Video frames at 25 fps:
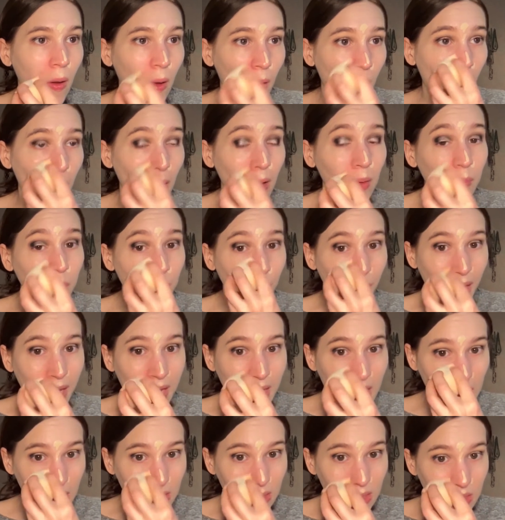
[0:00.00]
are
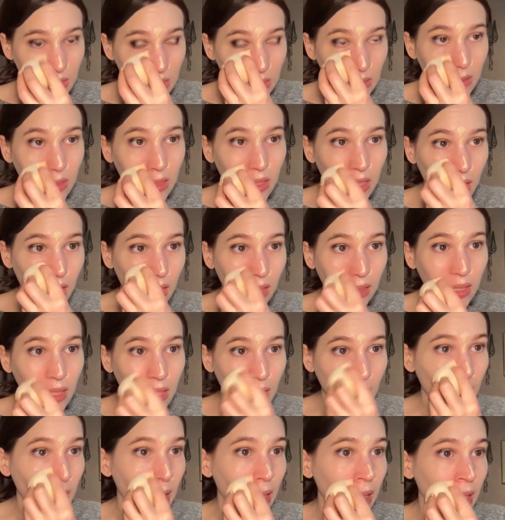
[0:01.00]
Bite,
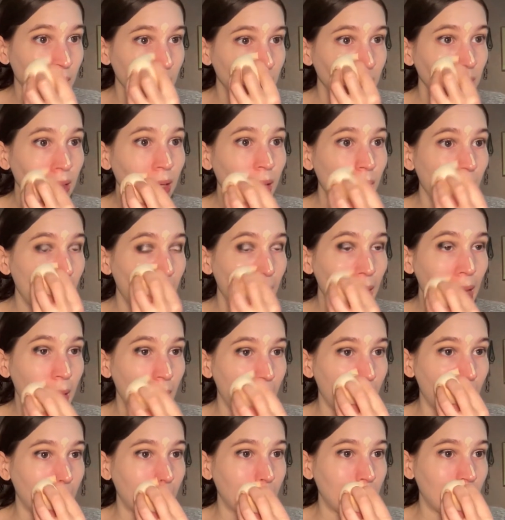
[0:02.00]
Ilia,
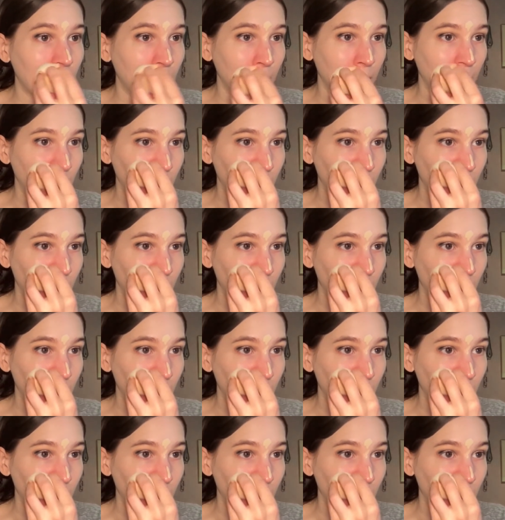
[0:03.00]
and